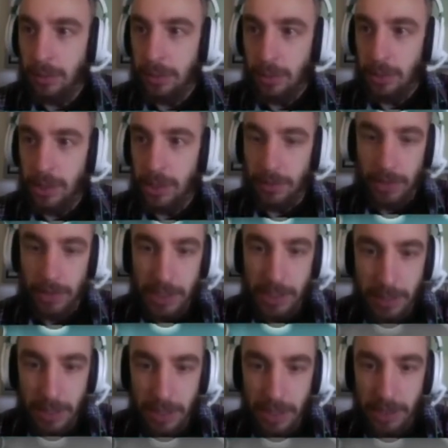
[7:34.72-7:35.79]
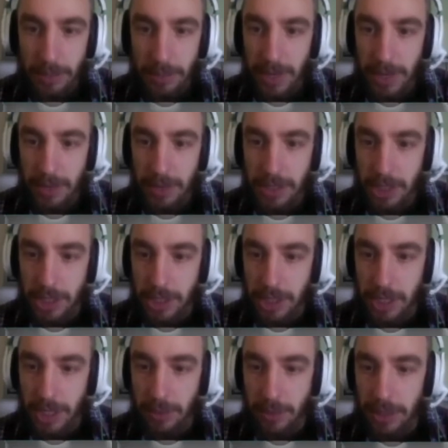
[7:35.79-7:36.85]
Whatever. It does mean that it's a power station
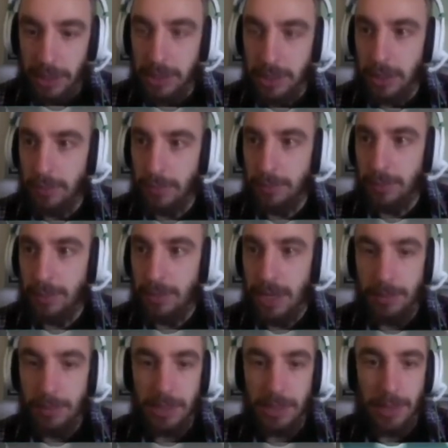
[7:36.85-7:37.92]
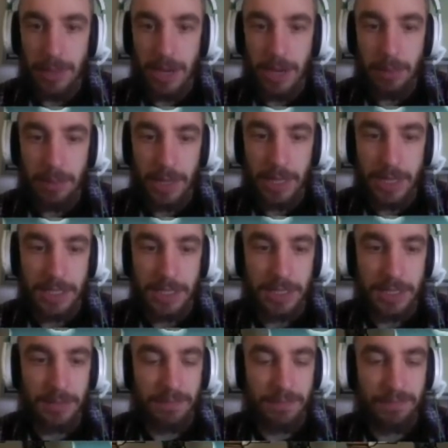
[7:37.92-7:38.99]
anyway, so bam, it's a power
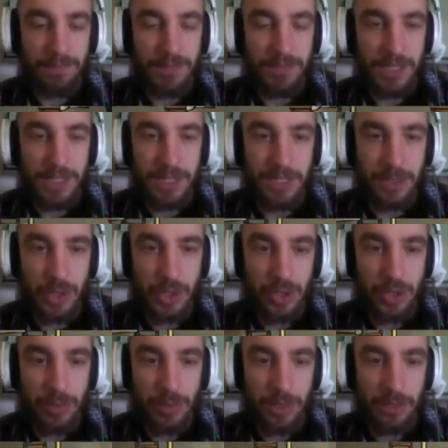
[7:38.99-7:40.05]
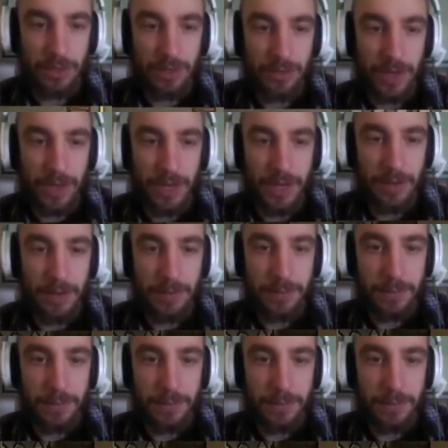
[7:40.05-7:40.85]
plant. Let's assume that it's fine.